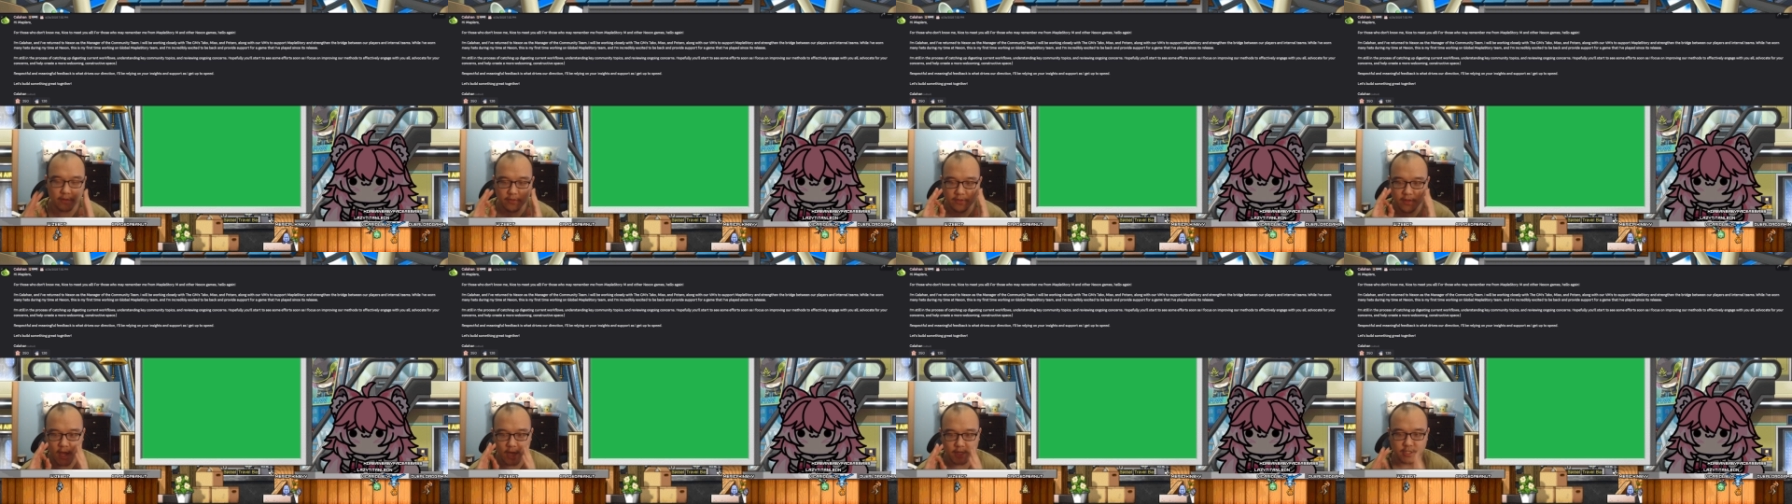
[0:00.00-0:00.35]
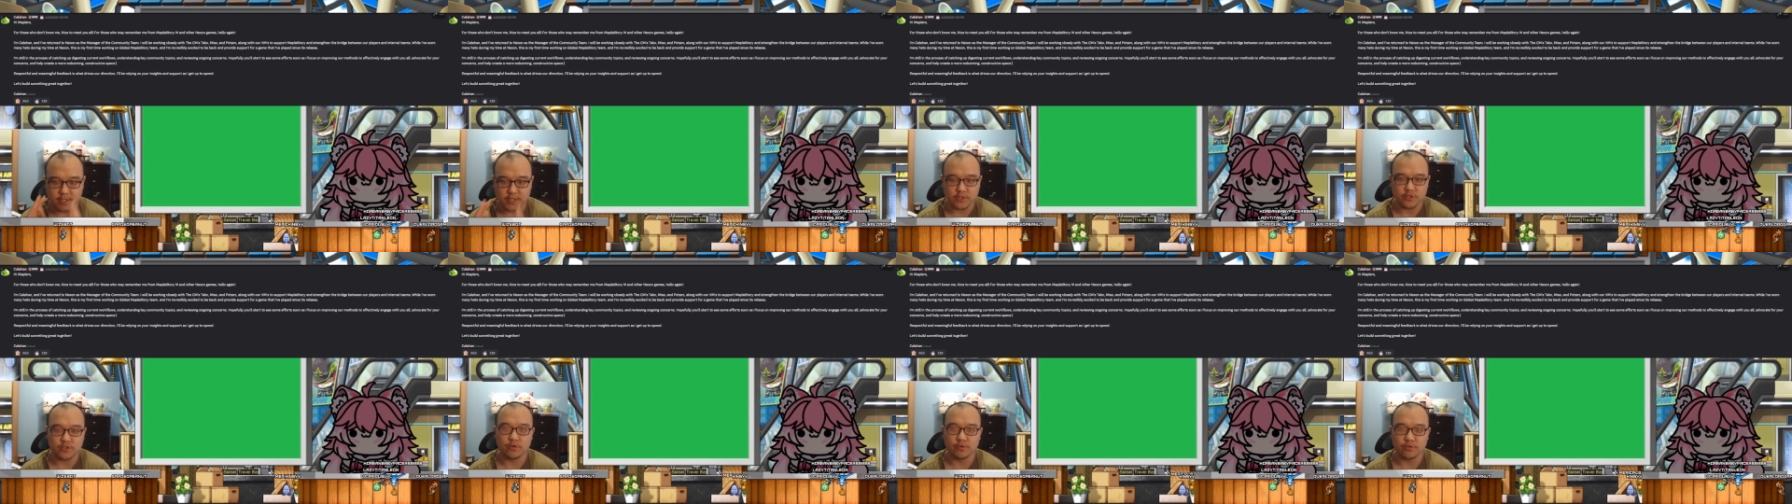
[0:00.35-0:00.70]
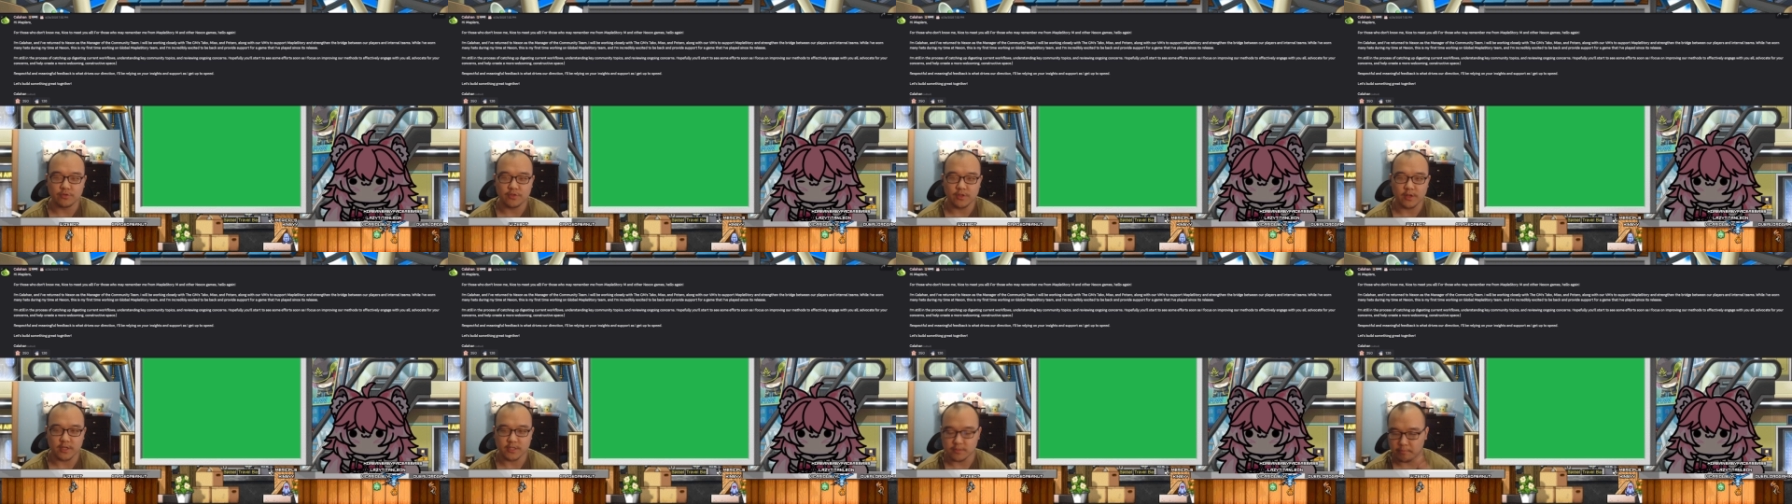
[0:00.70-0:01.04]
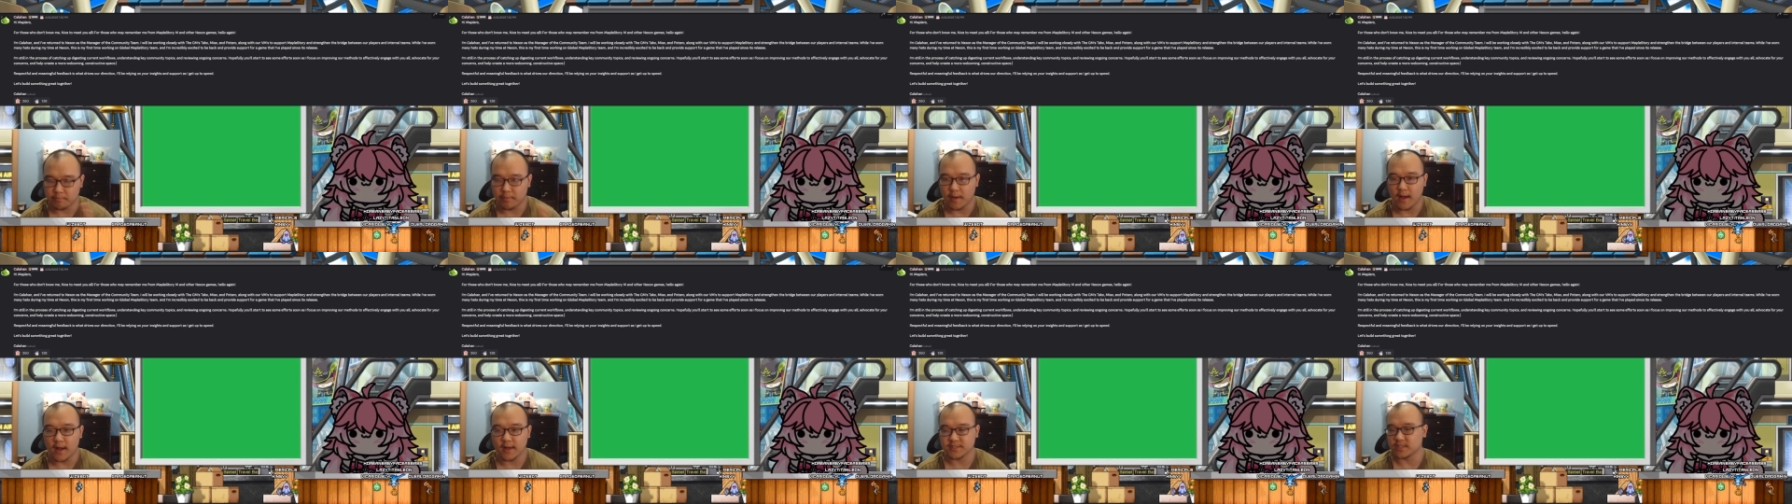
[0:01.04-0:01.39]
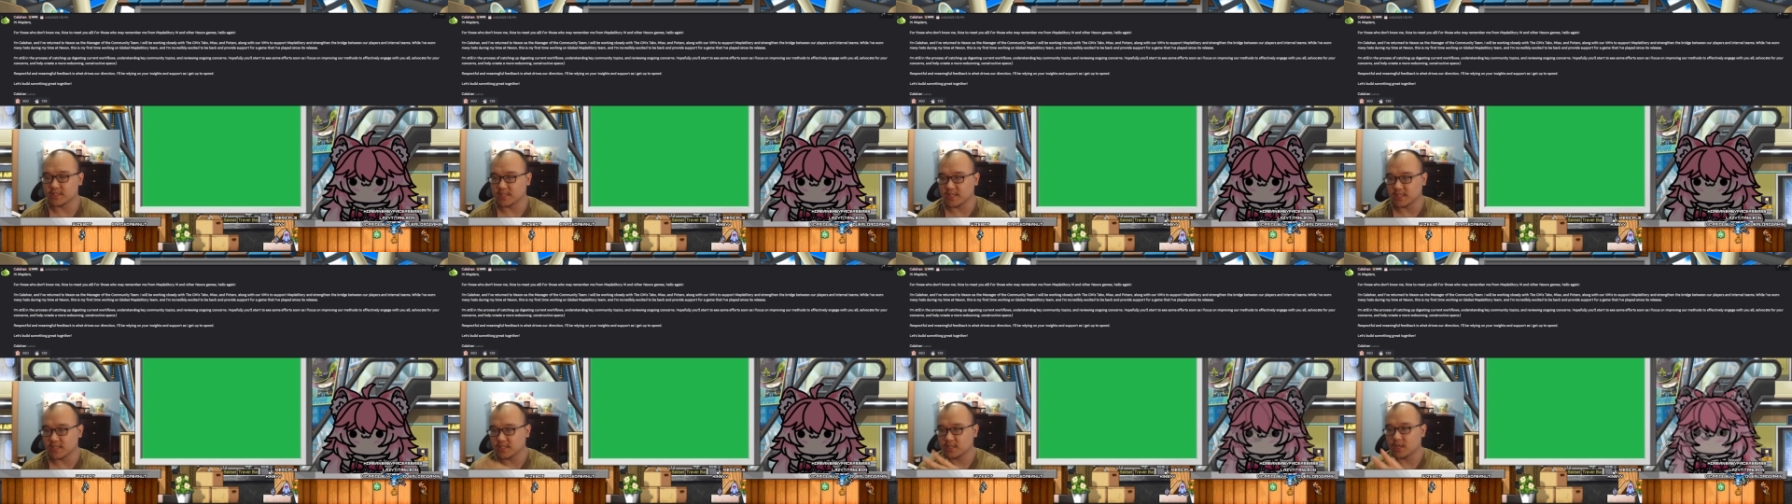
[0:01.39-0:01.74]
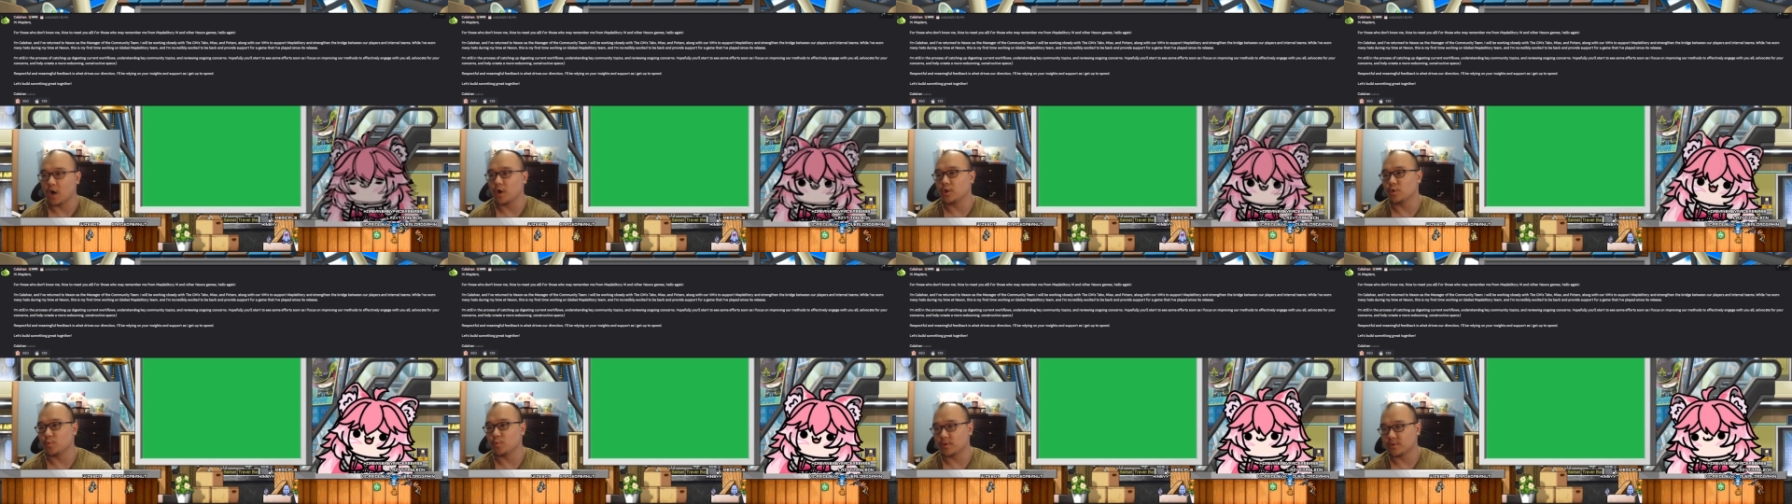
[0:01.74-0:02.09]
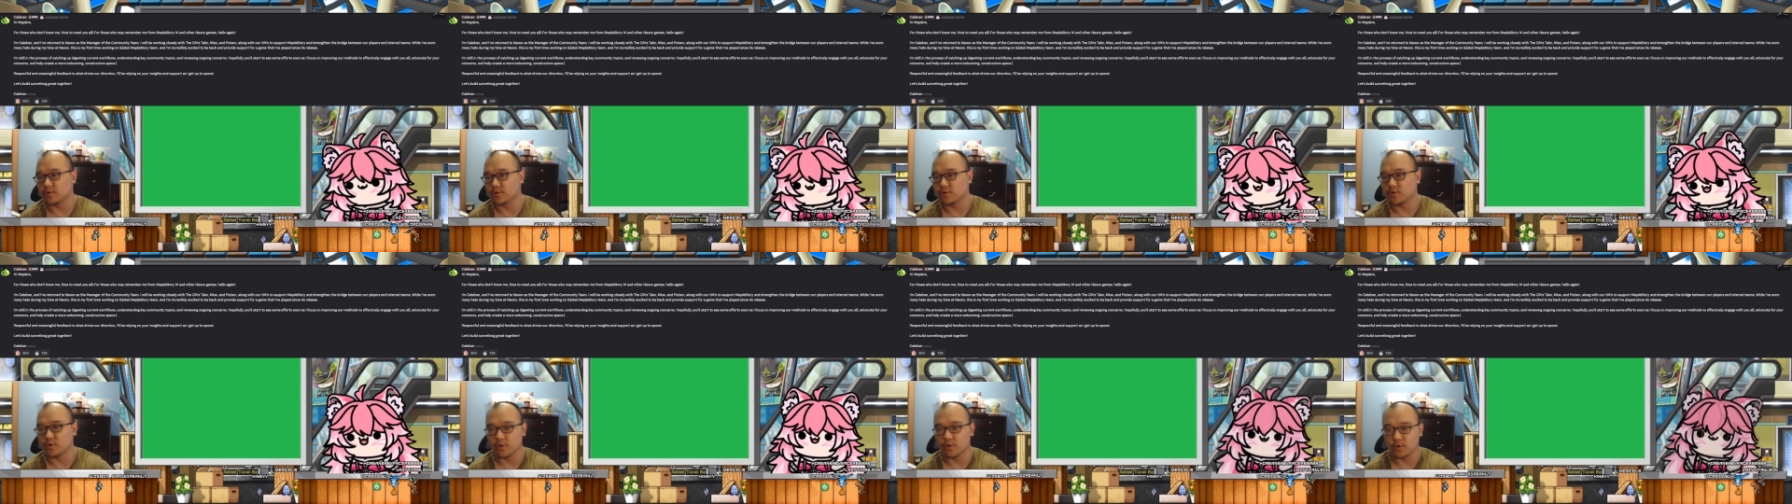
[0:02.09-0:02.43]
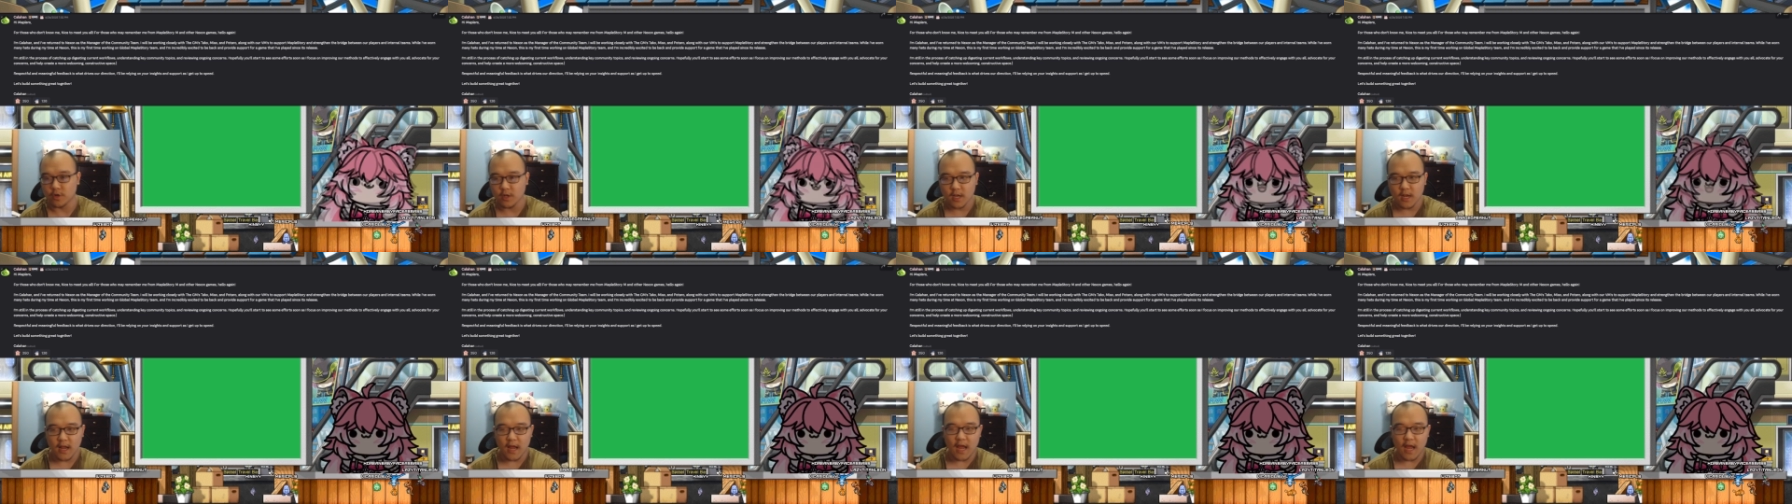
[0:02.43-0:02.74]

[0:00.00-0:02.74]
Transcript: They actually do things. Bosses just tell you what to do.